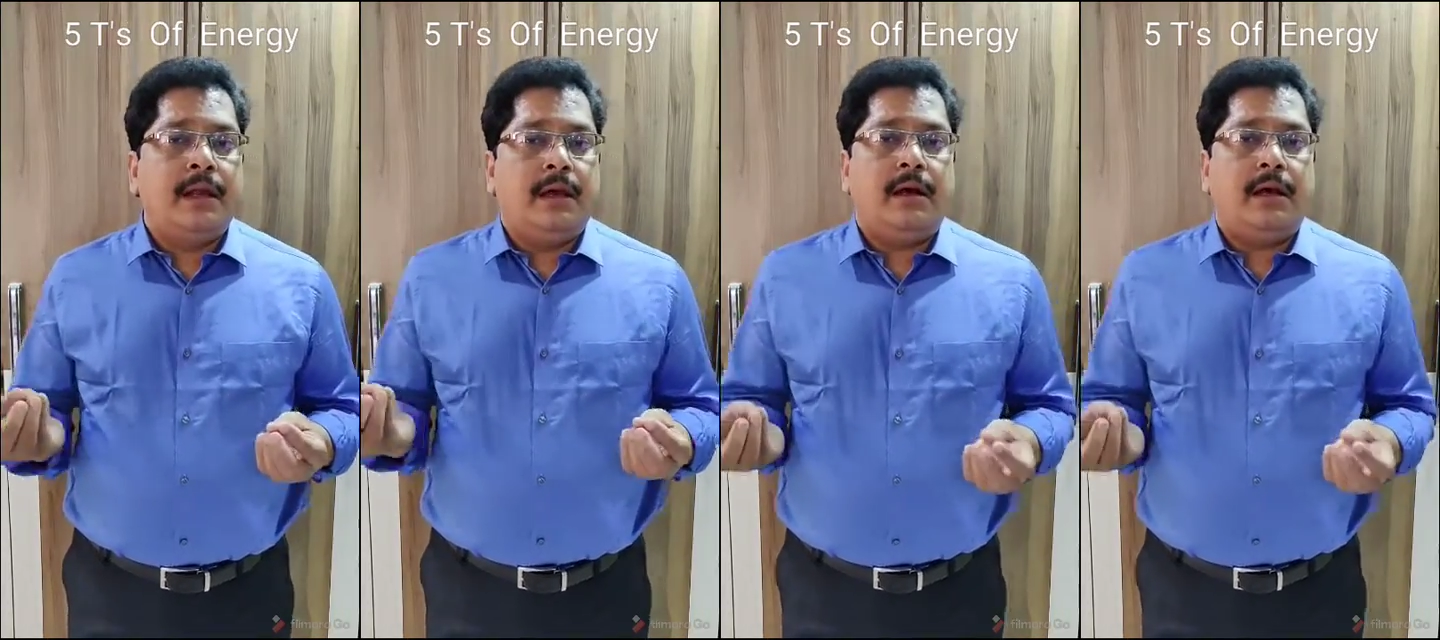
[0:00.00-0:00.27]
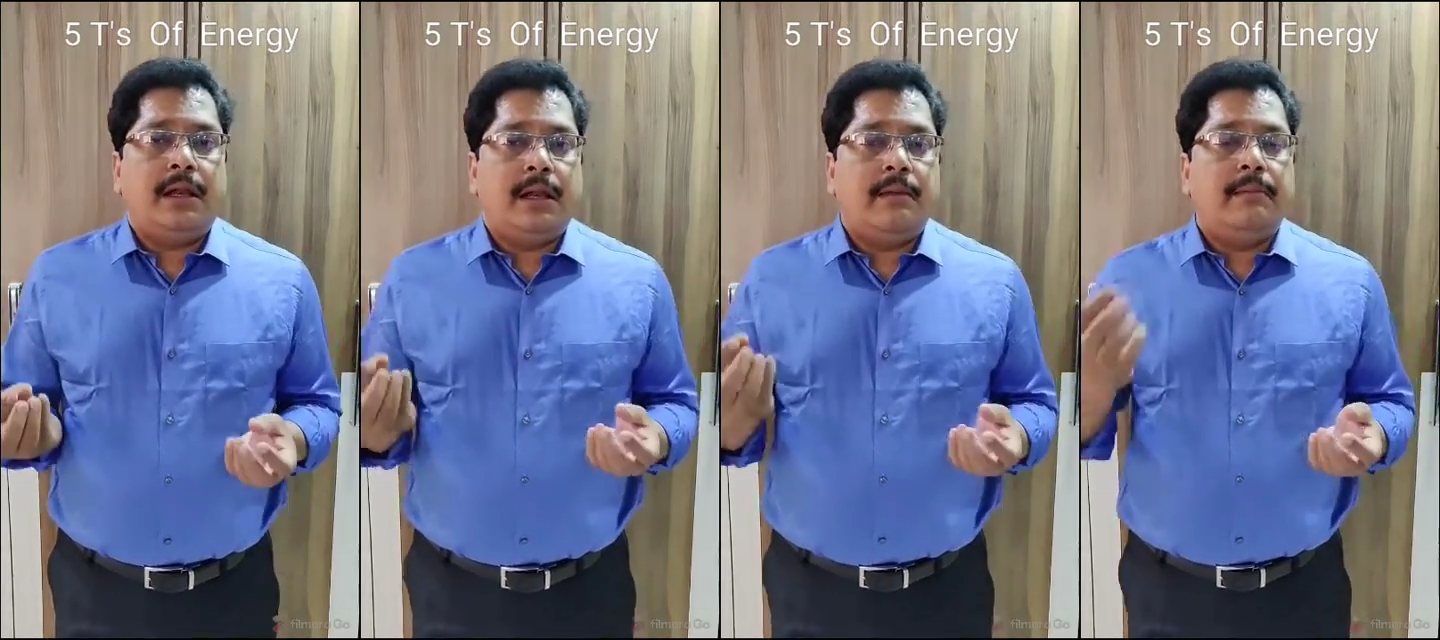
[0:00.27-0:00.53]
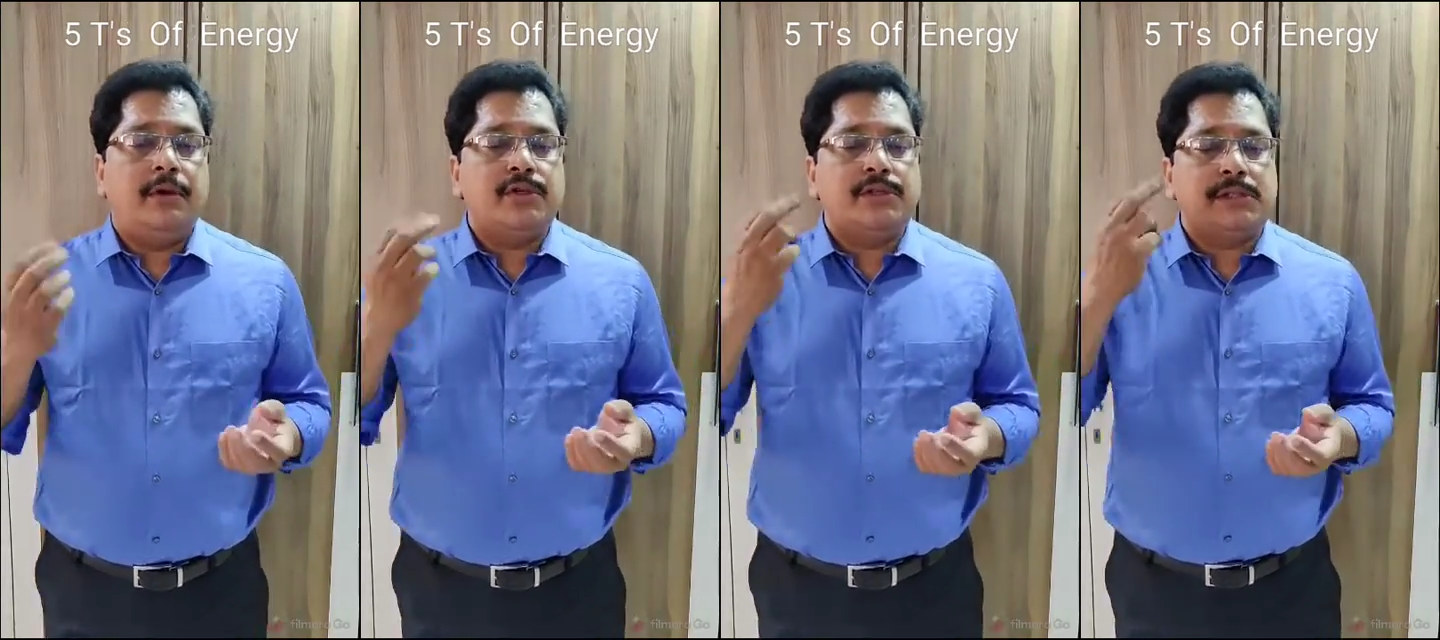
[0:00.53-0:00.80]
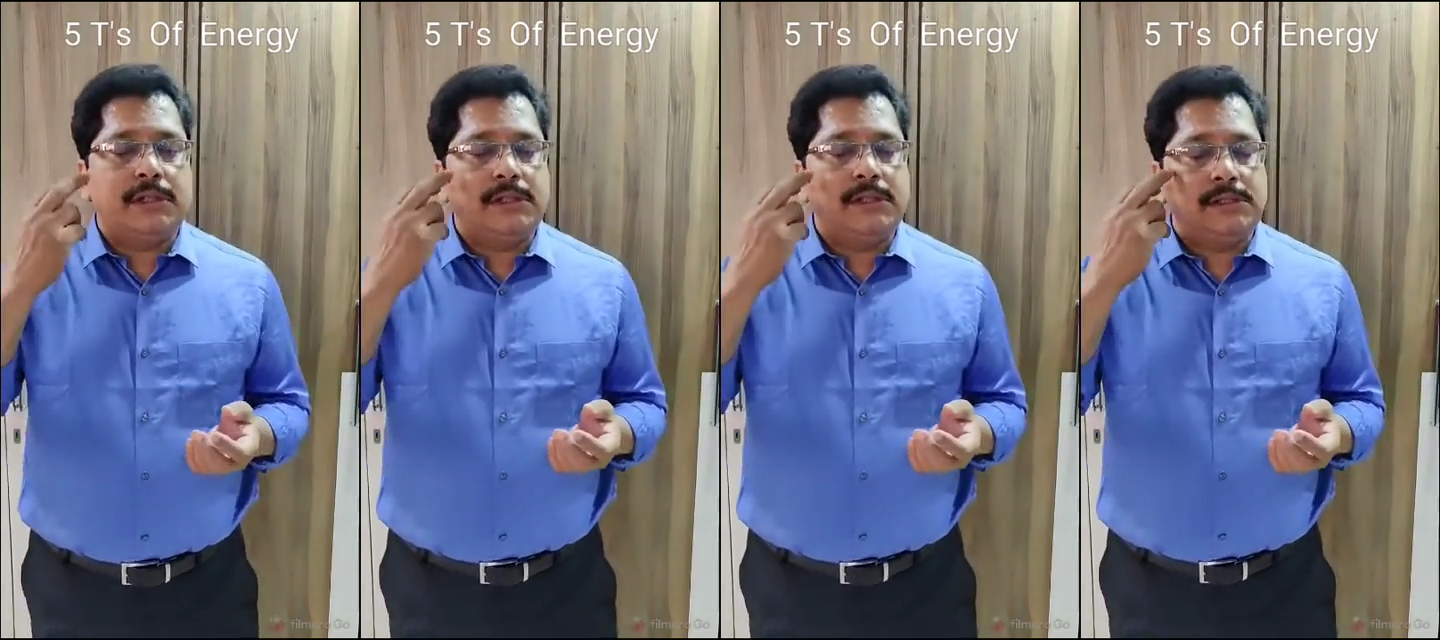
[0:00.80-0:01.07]
or
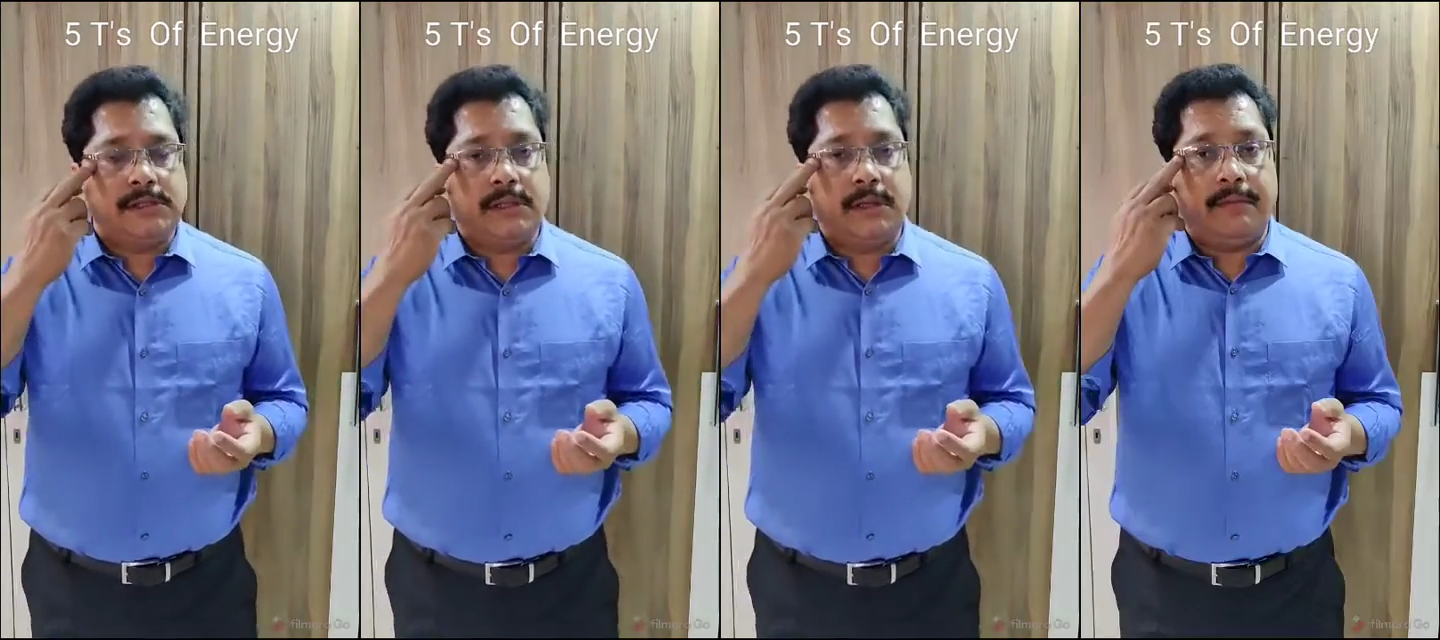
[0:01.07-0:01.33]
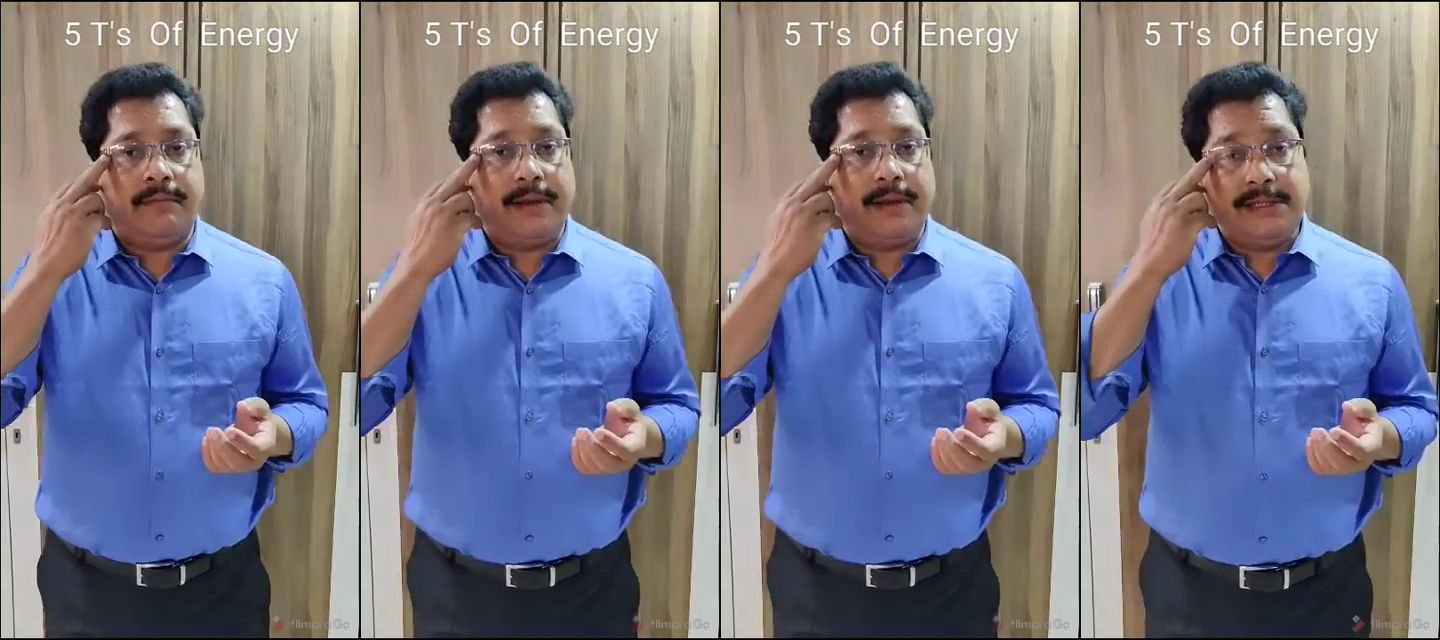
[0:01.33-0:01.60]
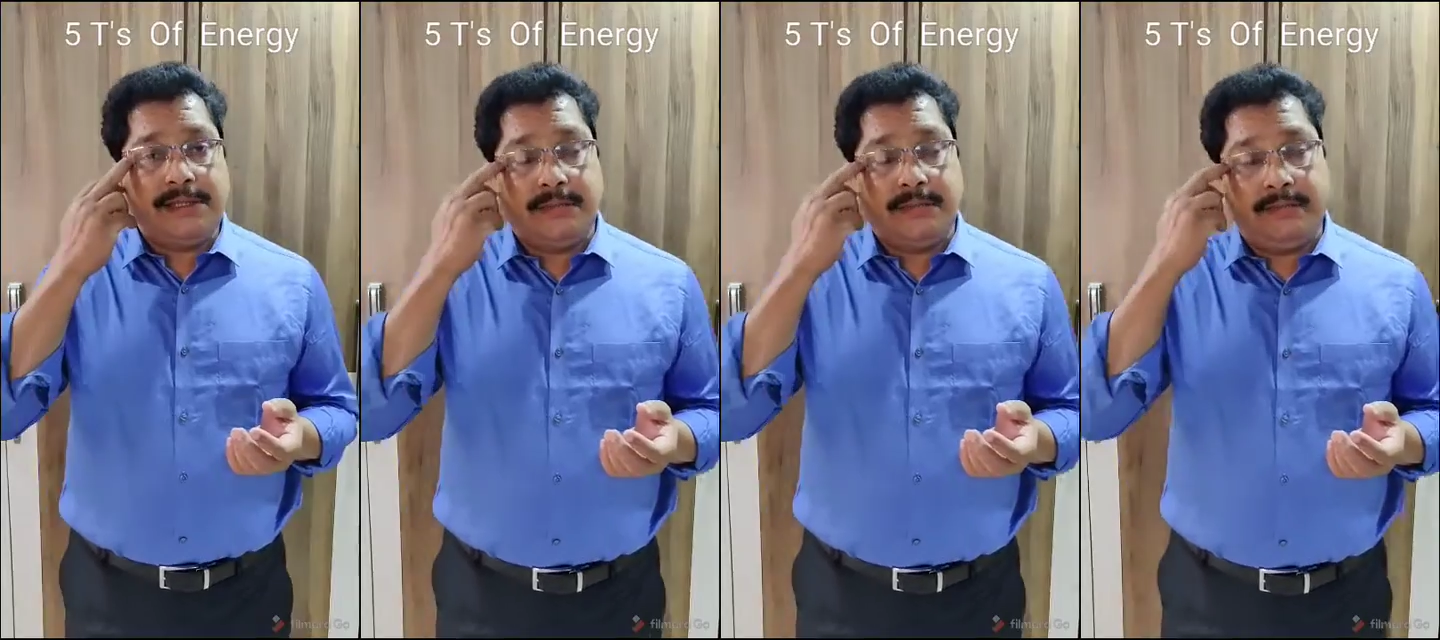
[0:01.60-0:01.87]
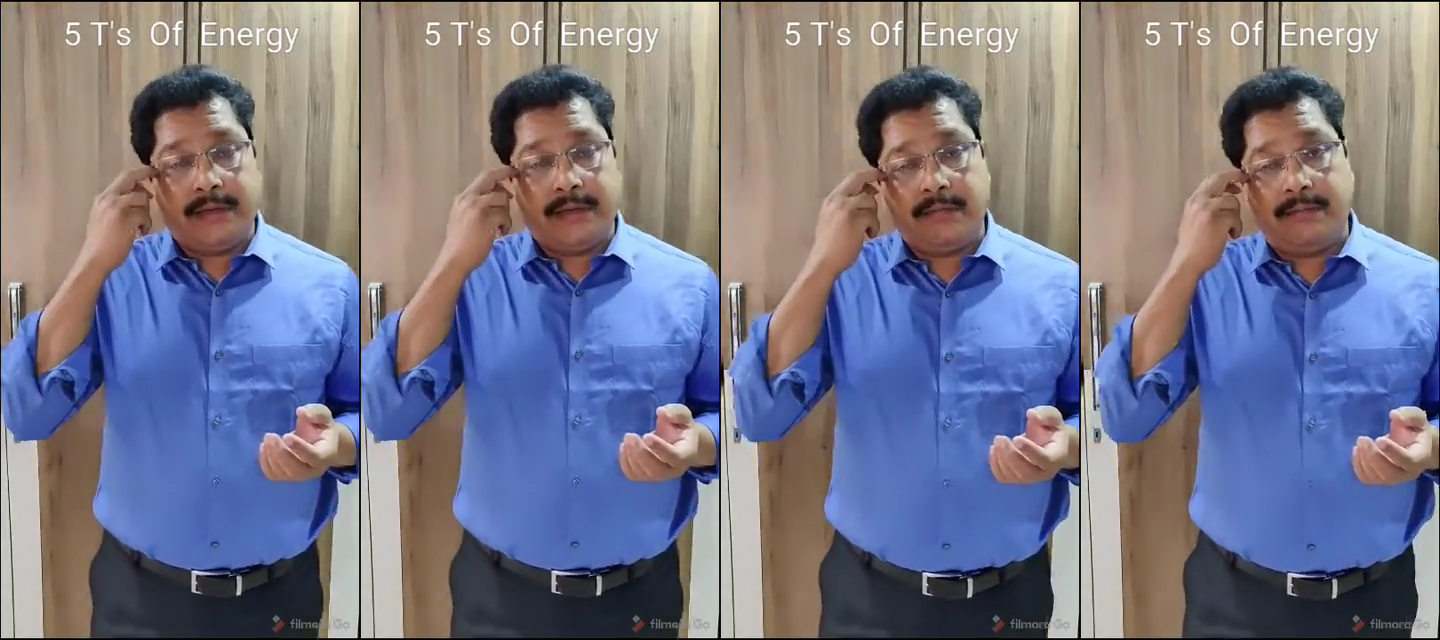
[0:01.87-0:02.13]
most is the price
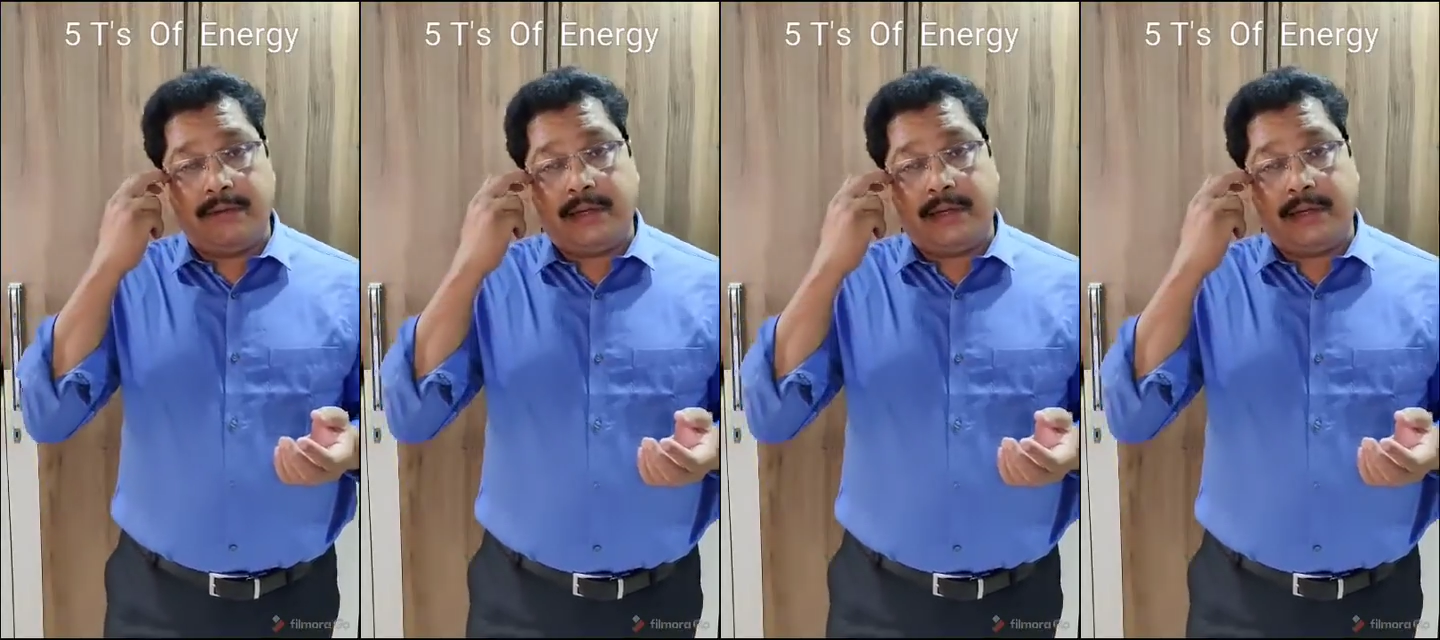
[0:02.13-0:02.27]
effect,